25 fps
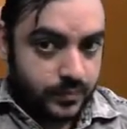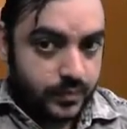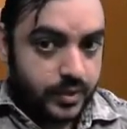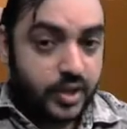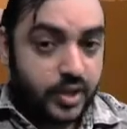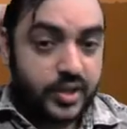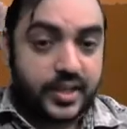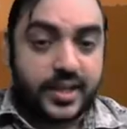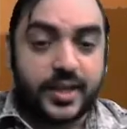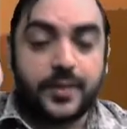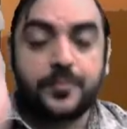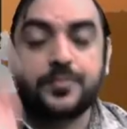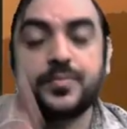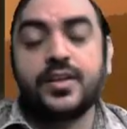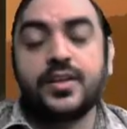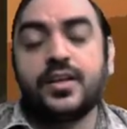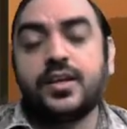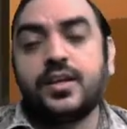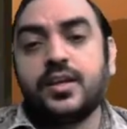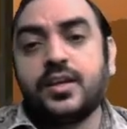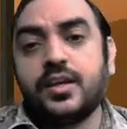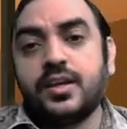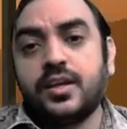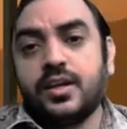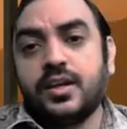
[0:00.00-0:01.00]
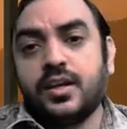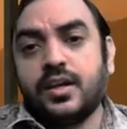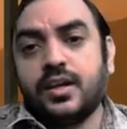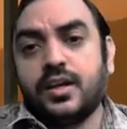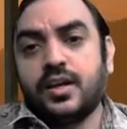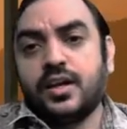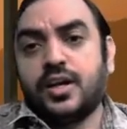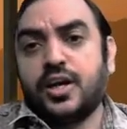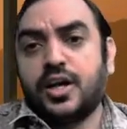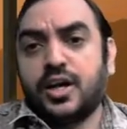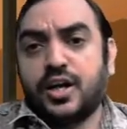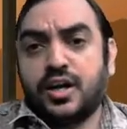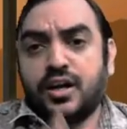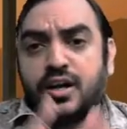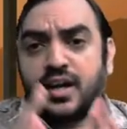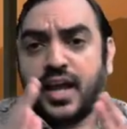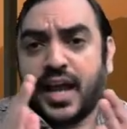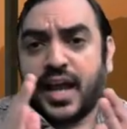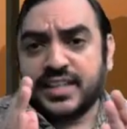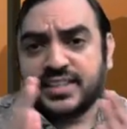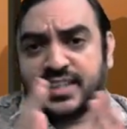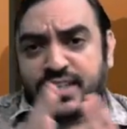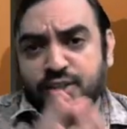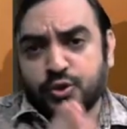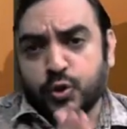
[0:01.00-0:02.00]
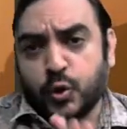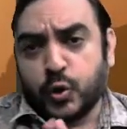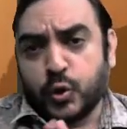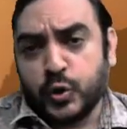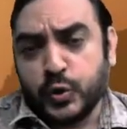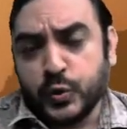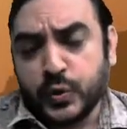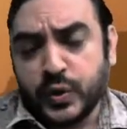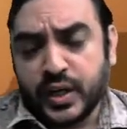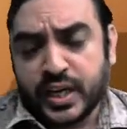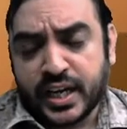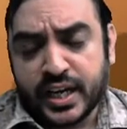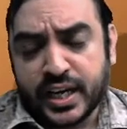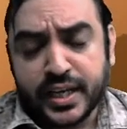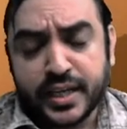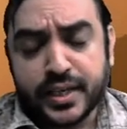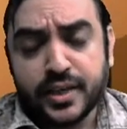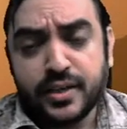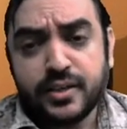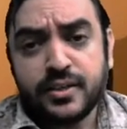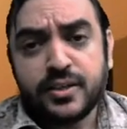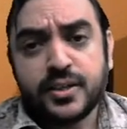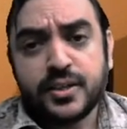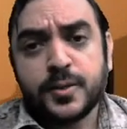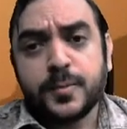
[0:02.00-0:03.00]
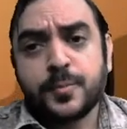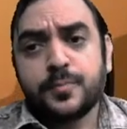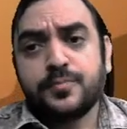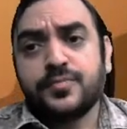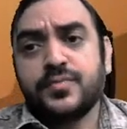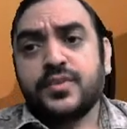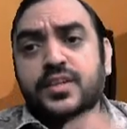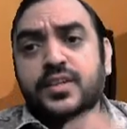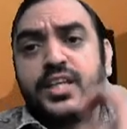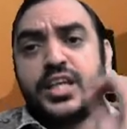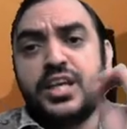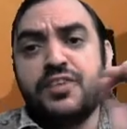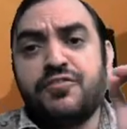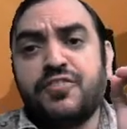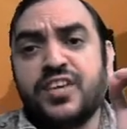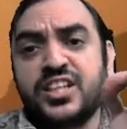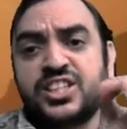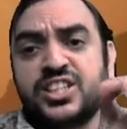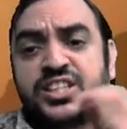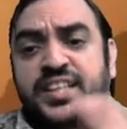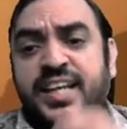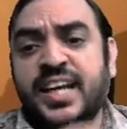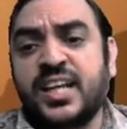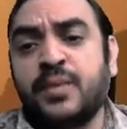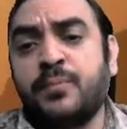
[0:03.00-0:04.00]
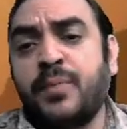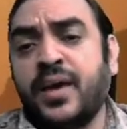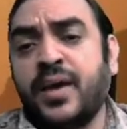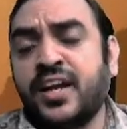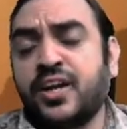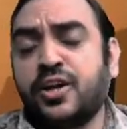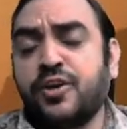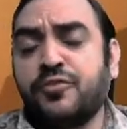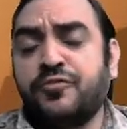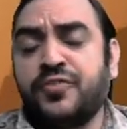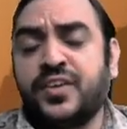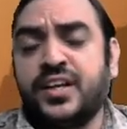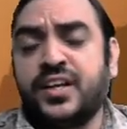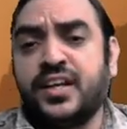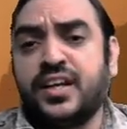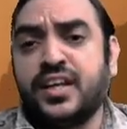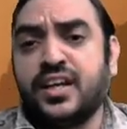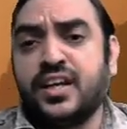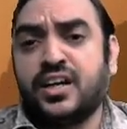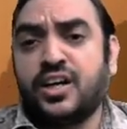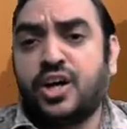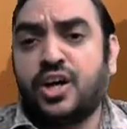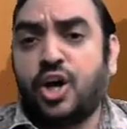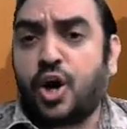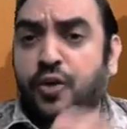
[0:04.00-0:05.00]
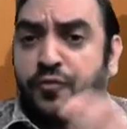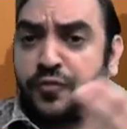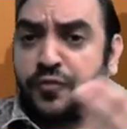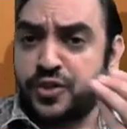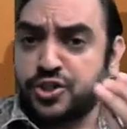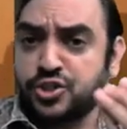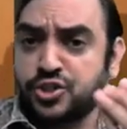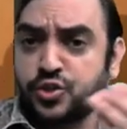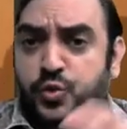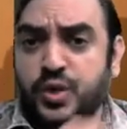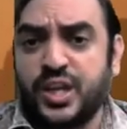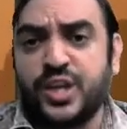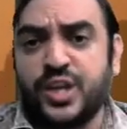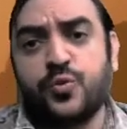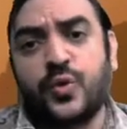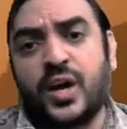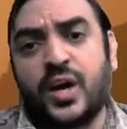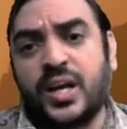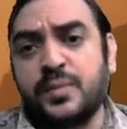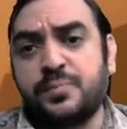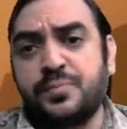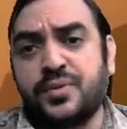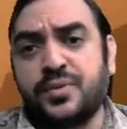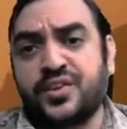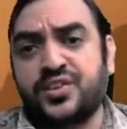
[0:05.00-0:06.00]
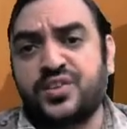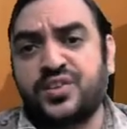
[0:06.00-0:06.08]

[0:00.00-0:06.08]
Okay. Uh, as I told you earlier, if State Bank of India offers only 1%,